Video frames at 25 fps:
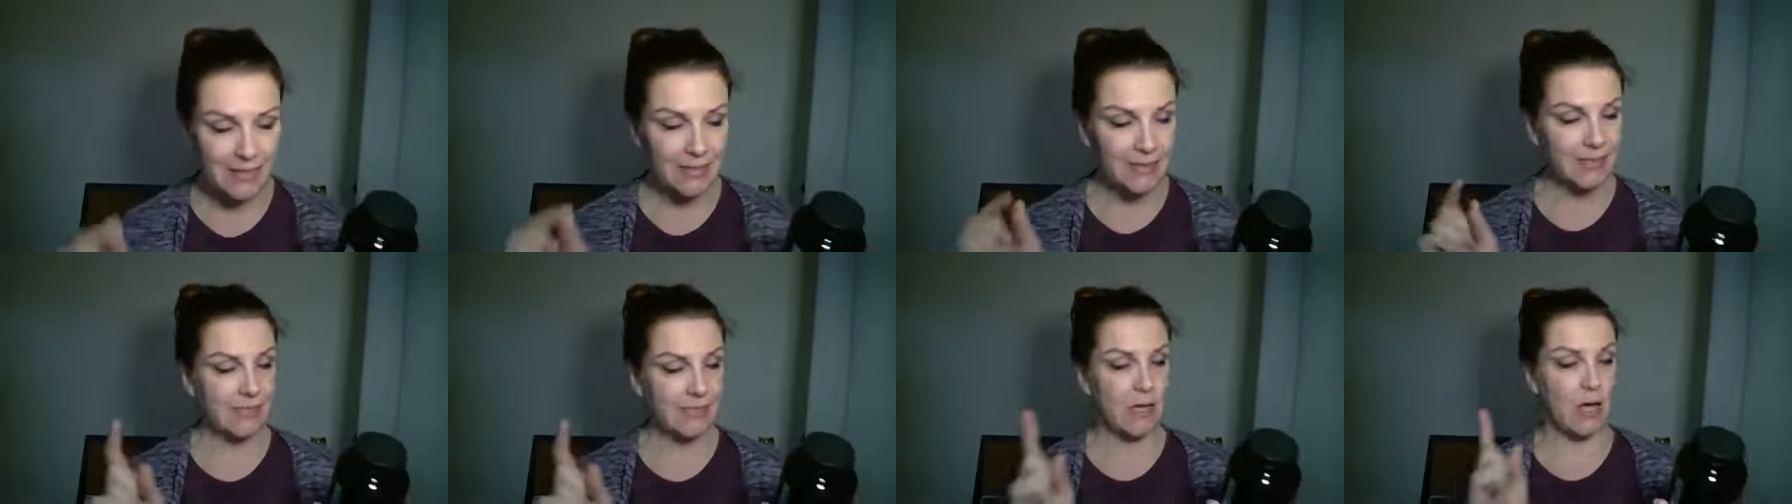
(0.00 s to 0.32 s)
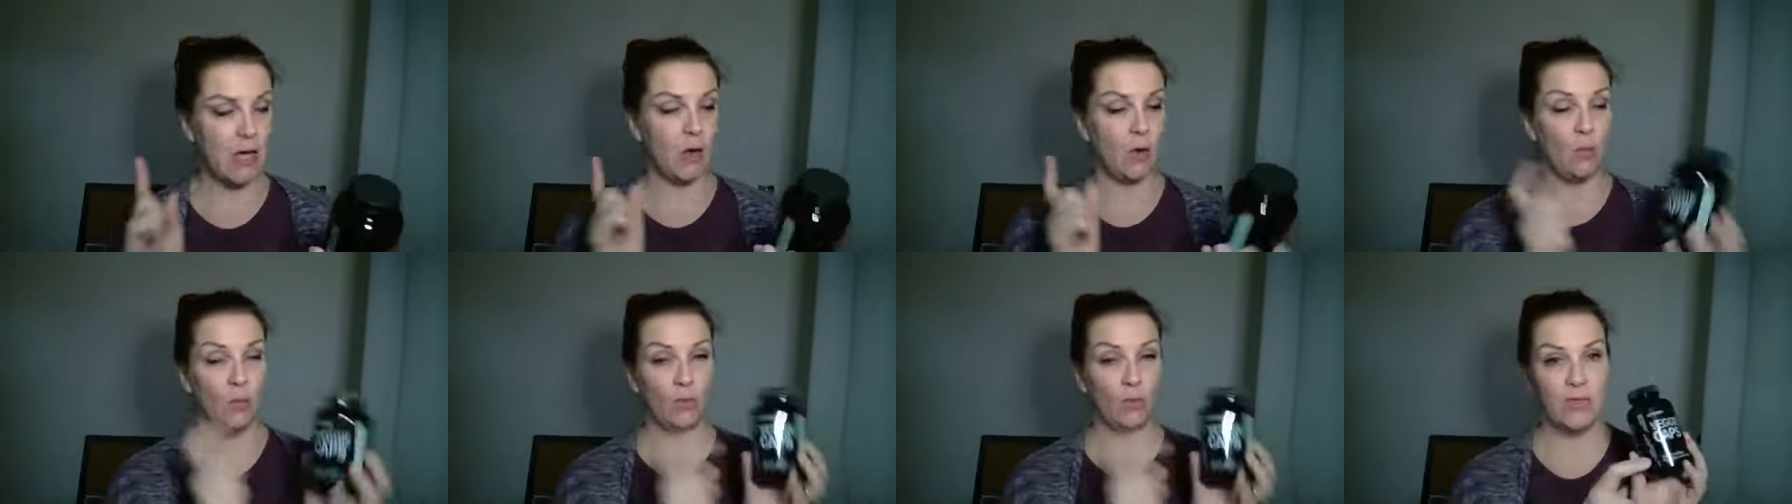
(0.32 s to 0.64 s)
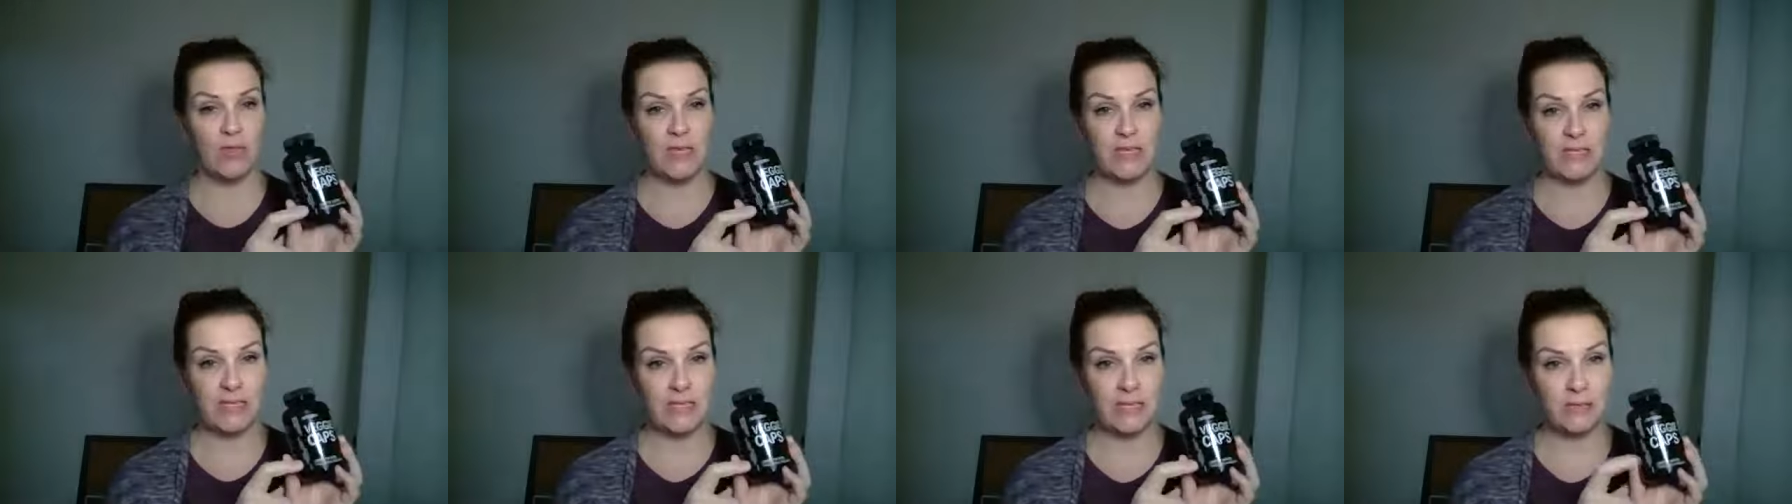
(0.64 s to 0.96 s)
So
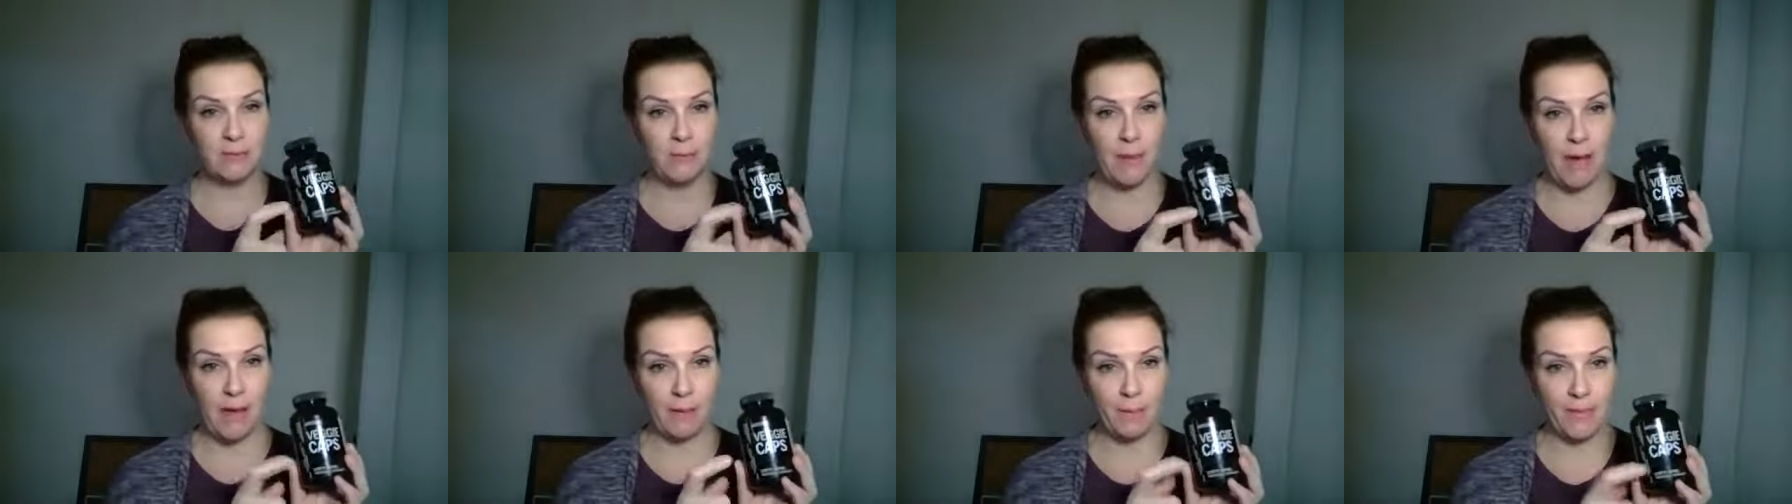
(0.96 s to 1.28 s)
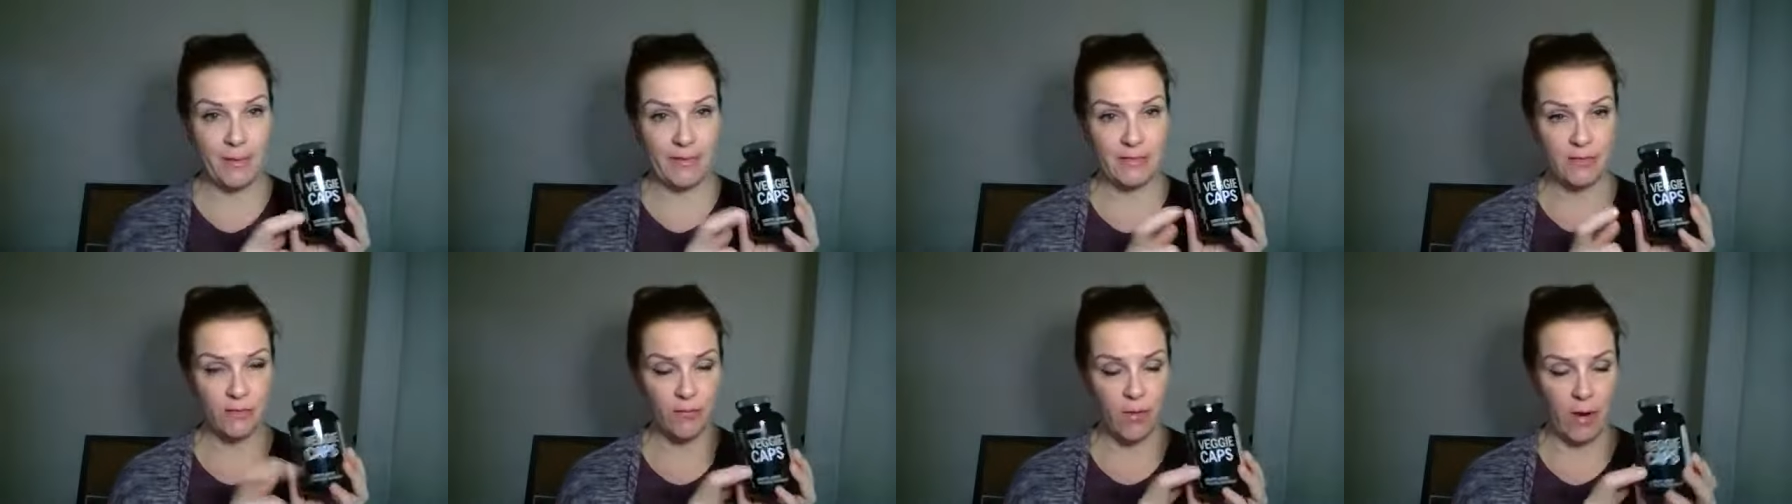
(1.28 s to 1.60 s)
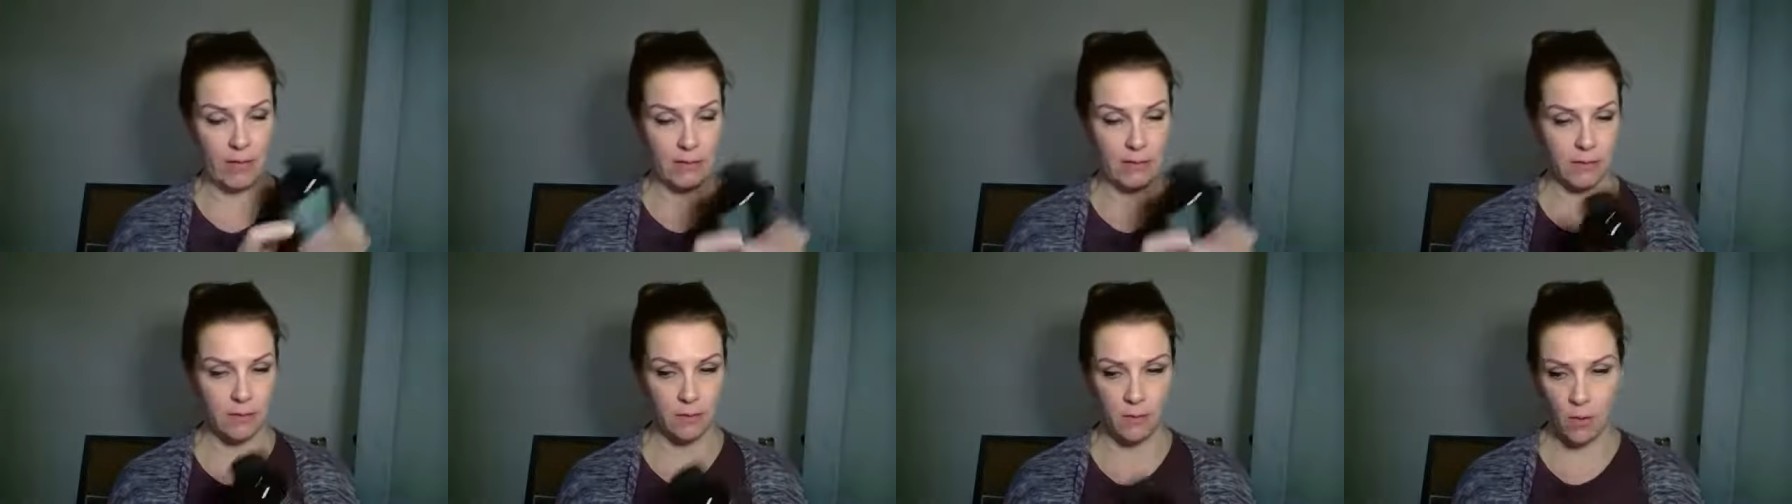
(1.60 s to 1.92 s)
this is my best
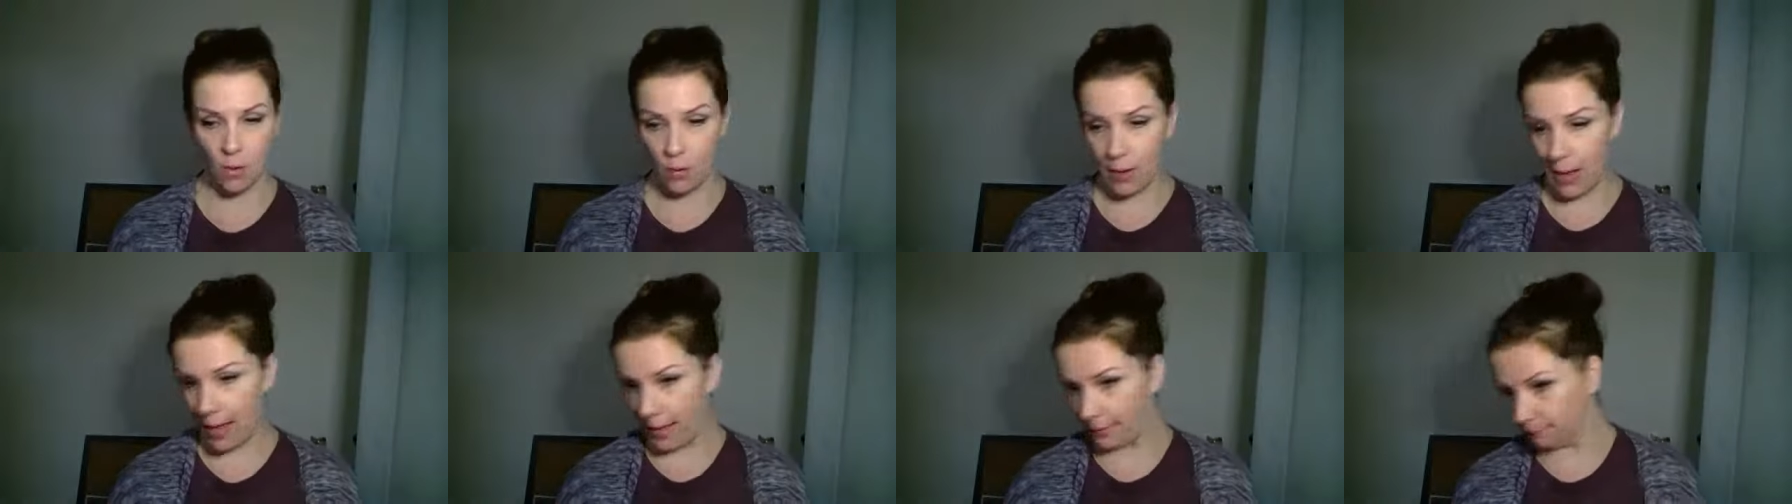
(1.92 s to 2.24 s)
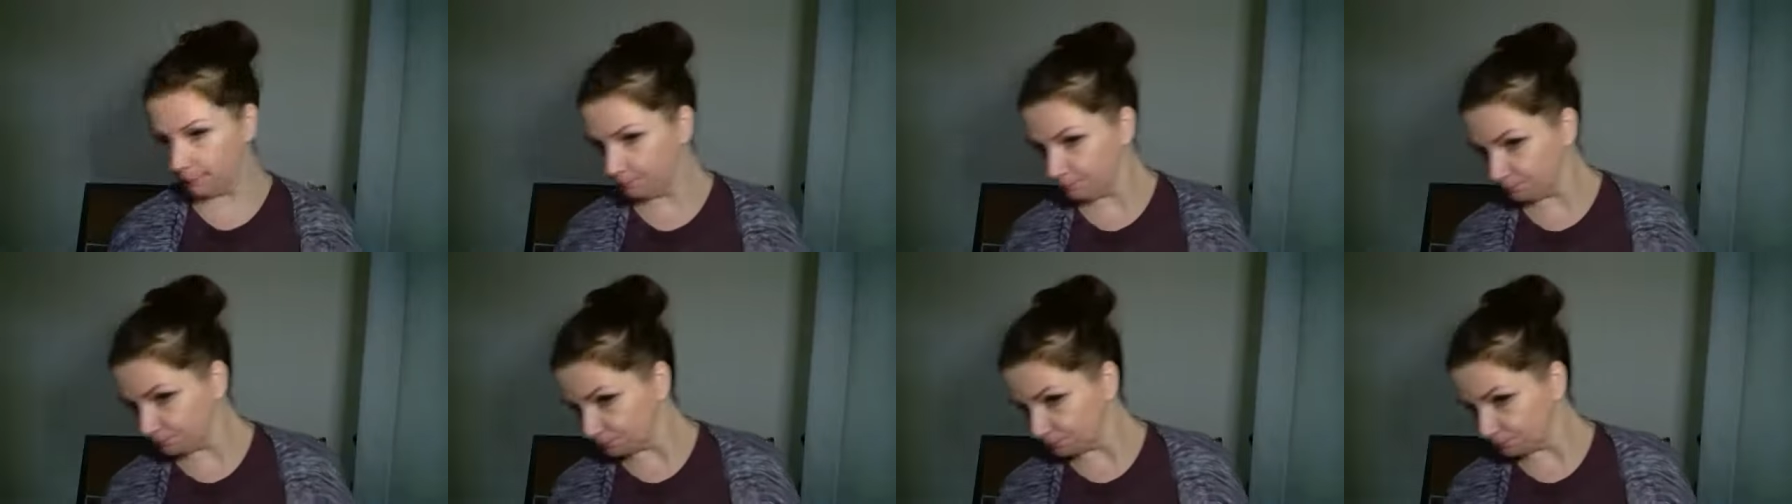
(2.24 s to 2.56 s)
friend, okay?